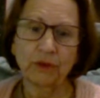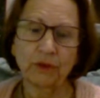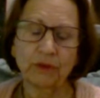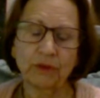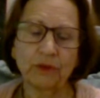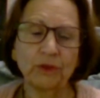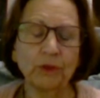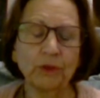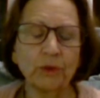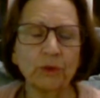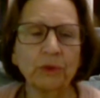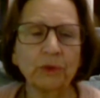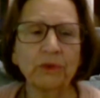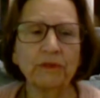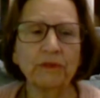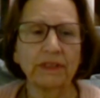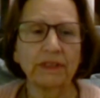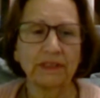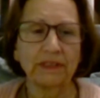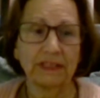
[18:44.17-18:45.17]
you
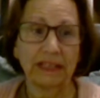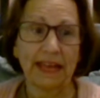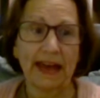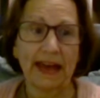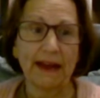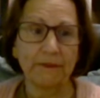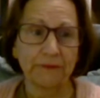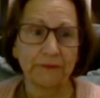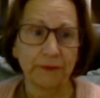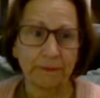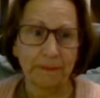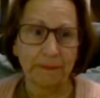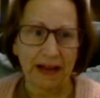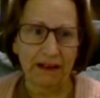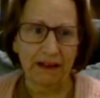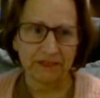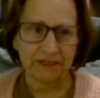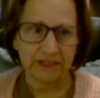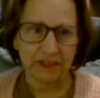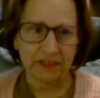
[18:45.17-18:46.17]
can laugh
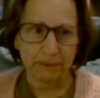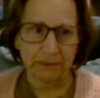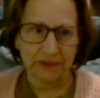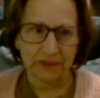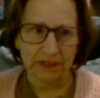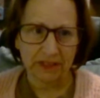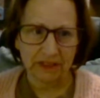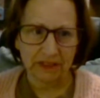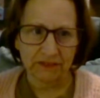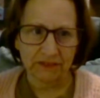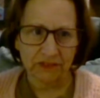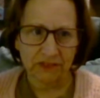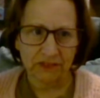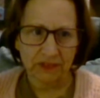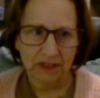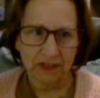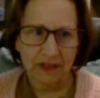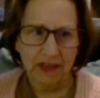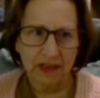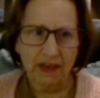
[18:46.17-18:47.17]
about some things.
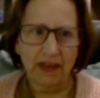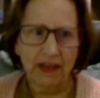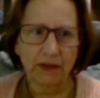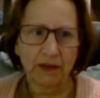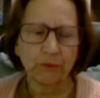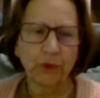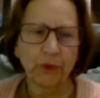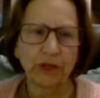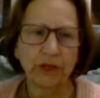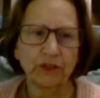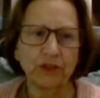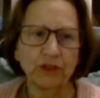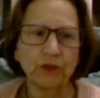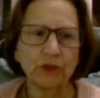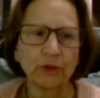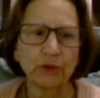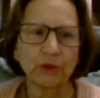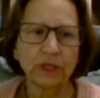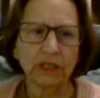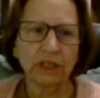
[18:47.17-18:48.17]
And when
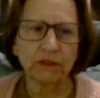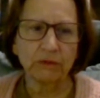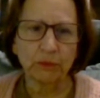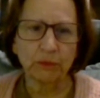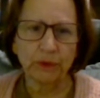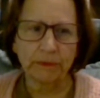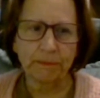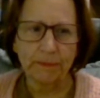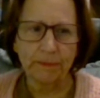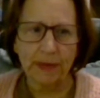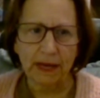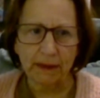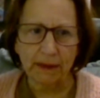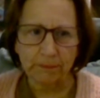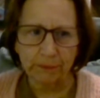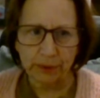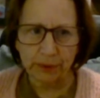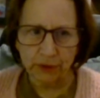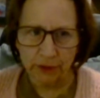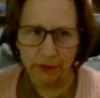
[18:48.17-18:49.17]
you can
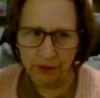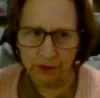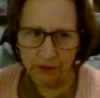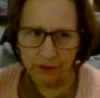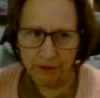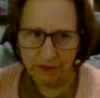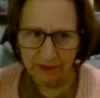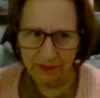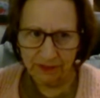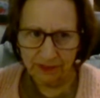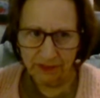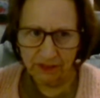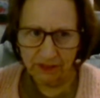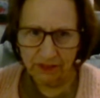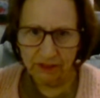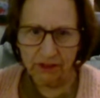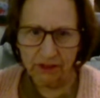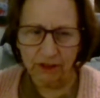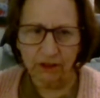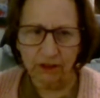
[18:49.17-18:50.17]
remember
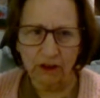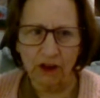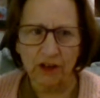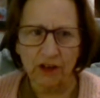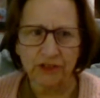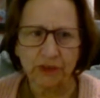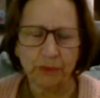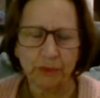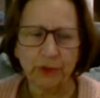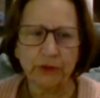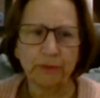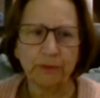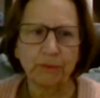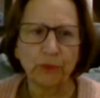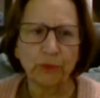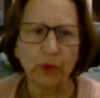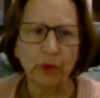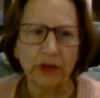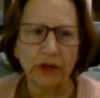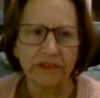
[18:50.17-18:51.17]
the loss with
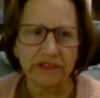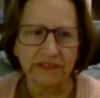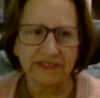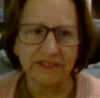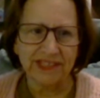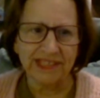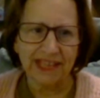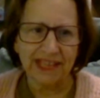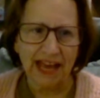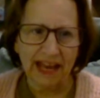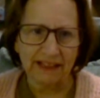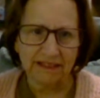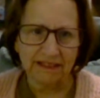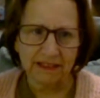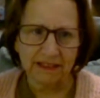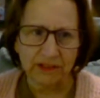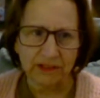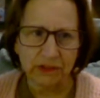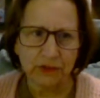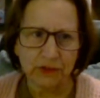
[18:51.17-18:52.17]
more than
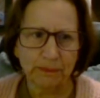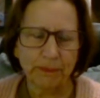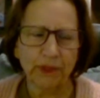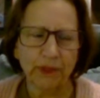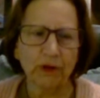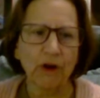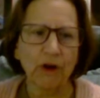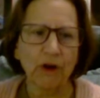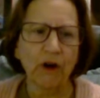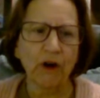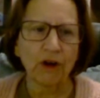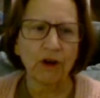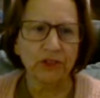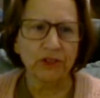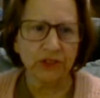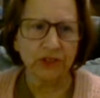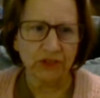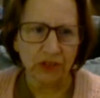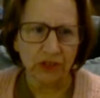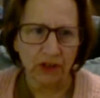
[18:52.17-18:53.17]
sadness, but
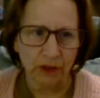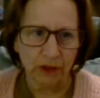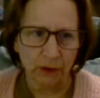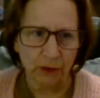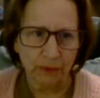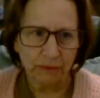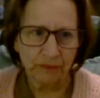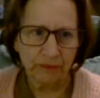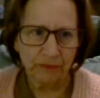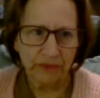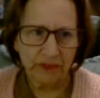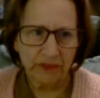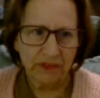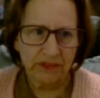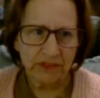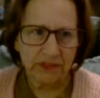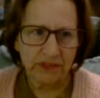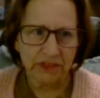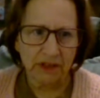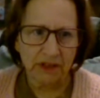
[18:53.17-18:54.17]
also
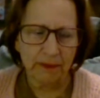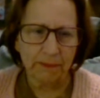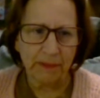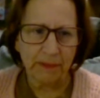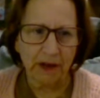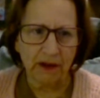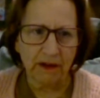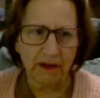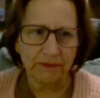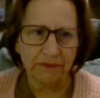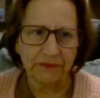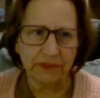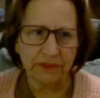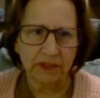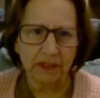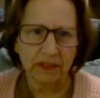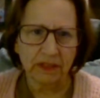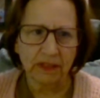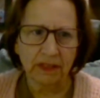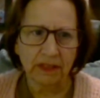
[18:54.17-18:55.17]
some of
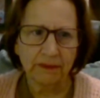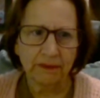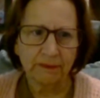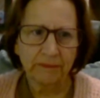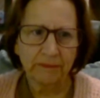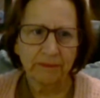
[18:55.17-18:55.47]
the